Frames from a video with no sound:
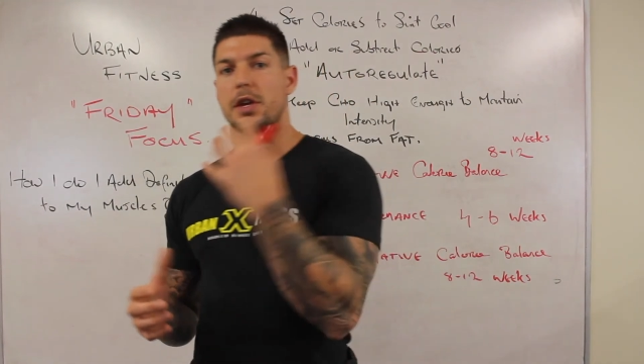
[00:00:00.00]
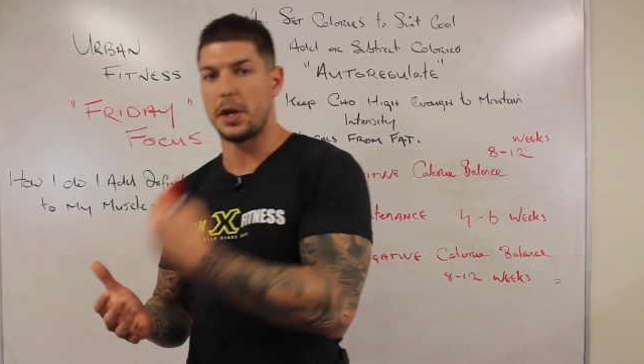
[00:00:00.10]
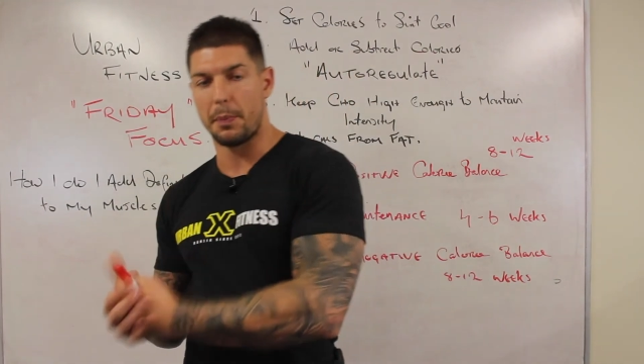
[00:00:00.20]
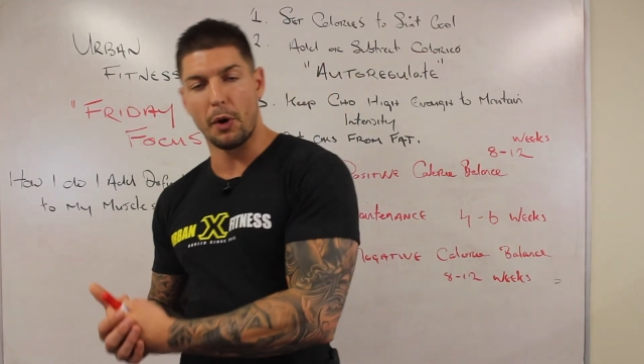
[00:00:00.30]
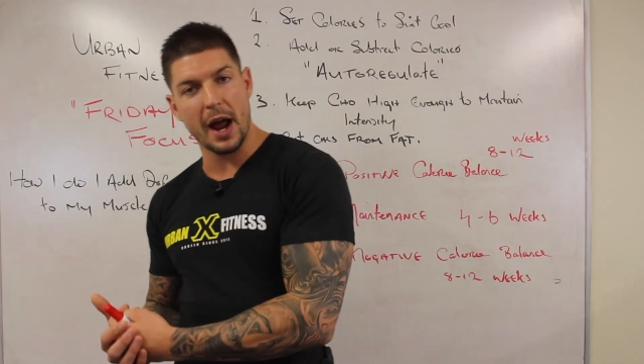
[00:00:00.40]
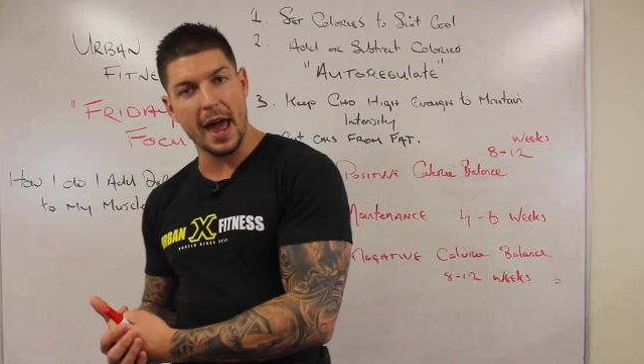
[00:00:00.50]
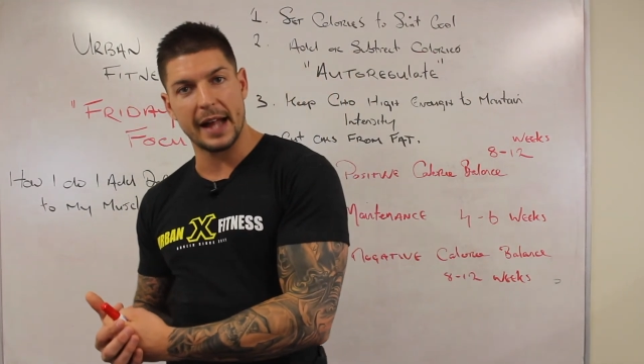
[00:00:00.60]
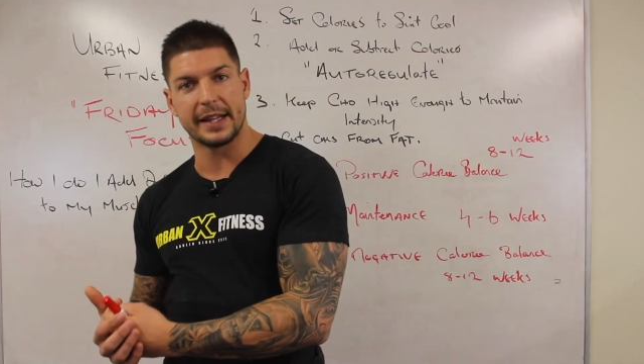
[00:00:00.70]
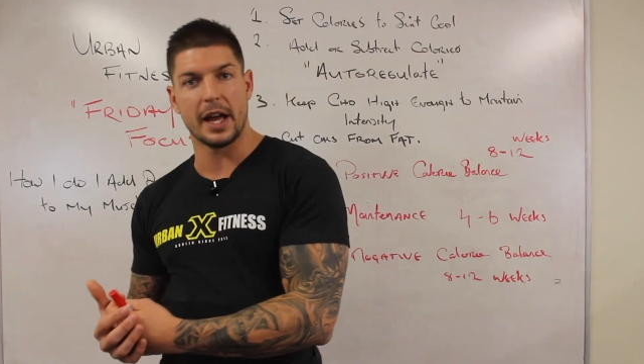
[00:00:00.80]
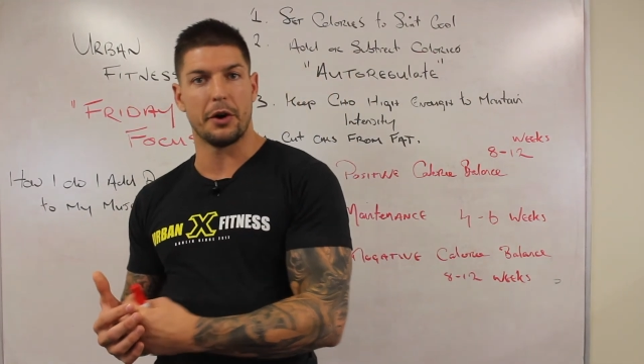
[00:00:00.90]
You put your
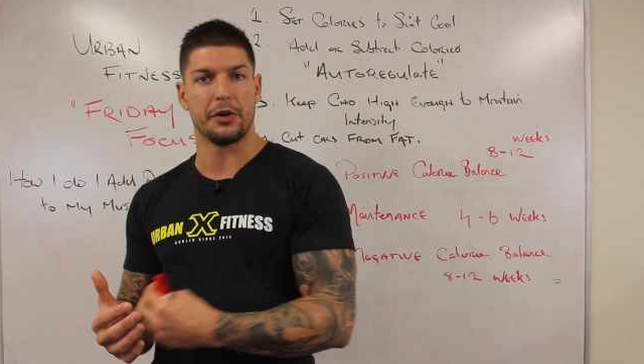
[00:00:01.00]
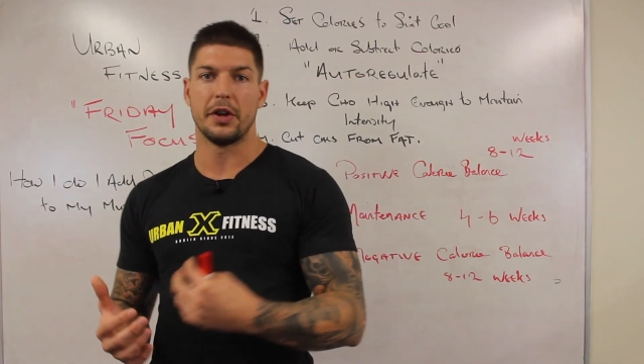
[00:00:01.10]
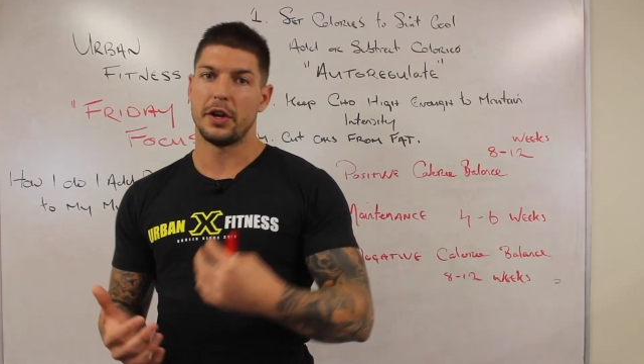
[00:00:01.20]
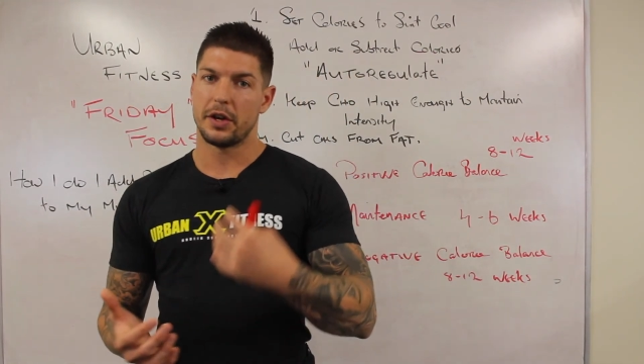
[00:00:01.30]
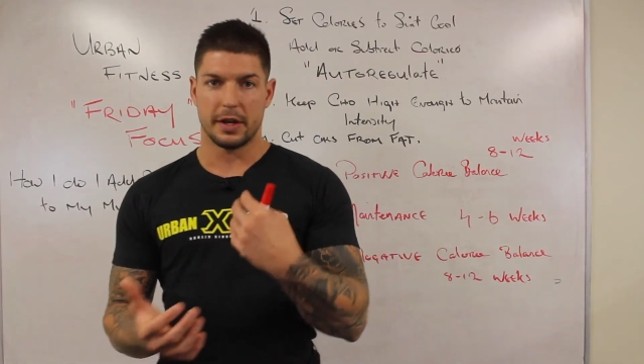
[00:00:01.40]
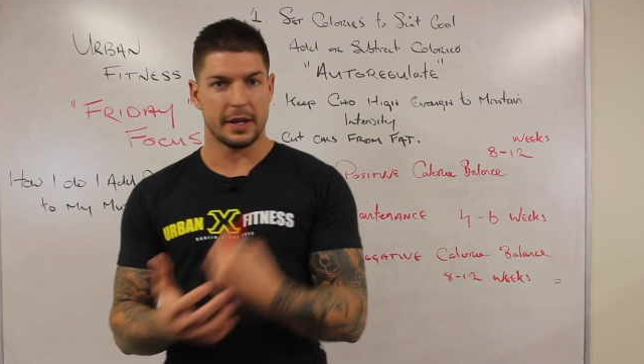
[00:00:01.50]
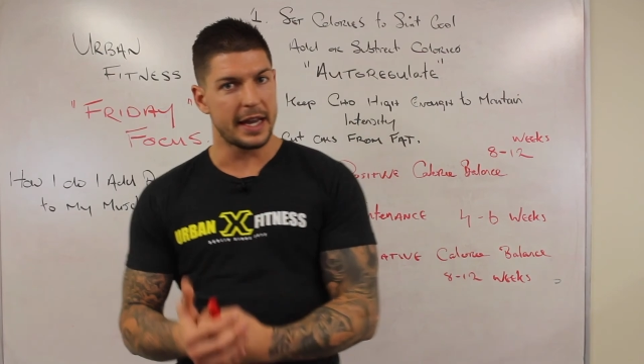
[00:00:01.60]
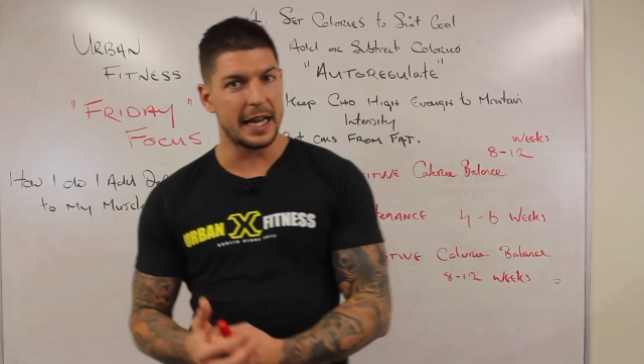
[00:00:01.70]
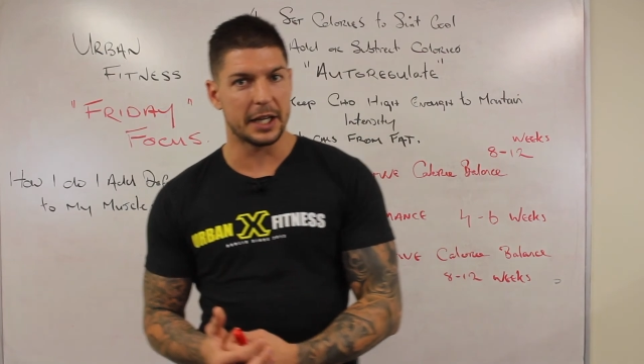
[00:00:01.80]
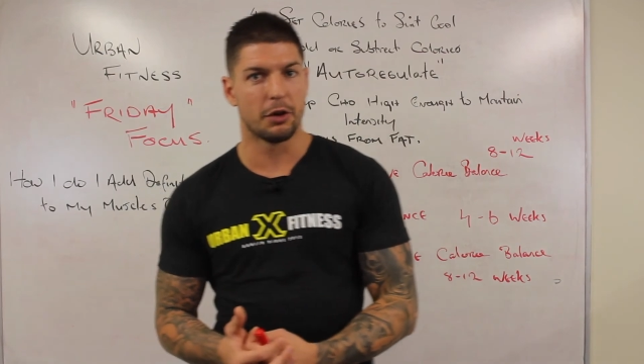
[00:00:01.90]
head down,
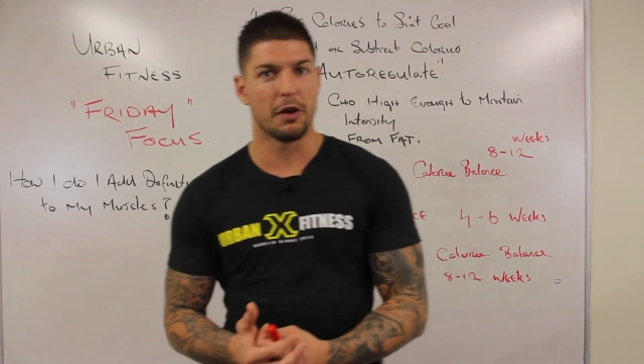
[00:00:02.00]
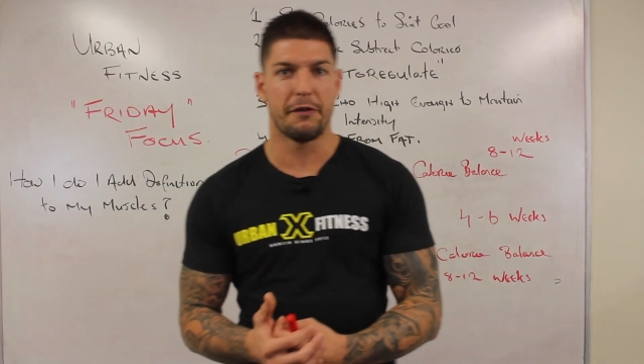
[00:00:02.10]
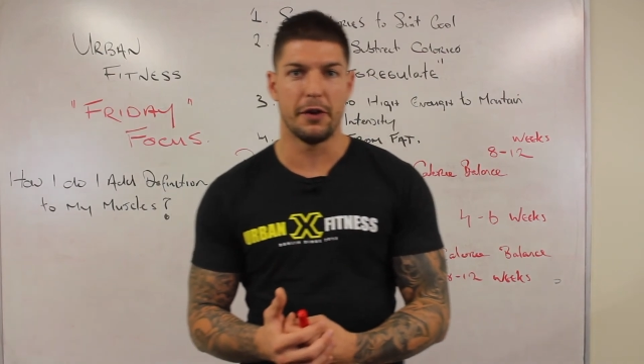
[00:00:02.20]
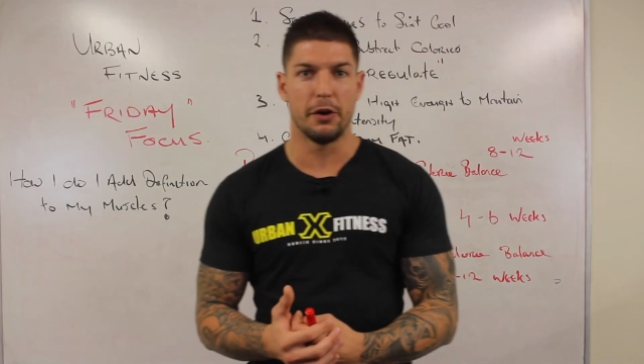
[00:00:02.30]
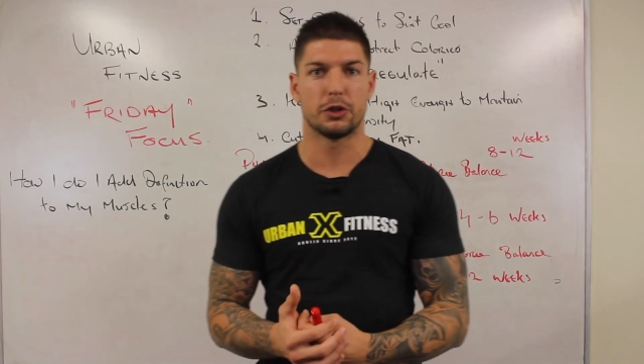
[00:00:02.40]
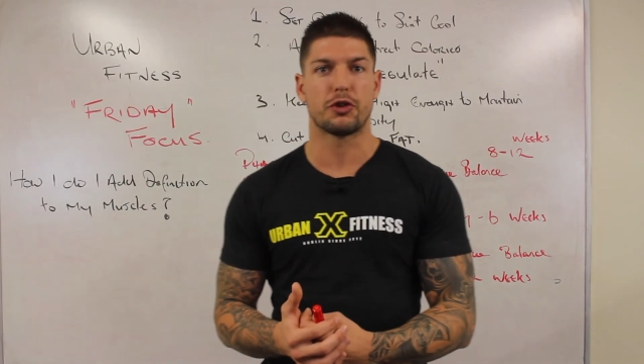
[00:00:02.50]
eat a ton of food,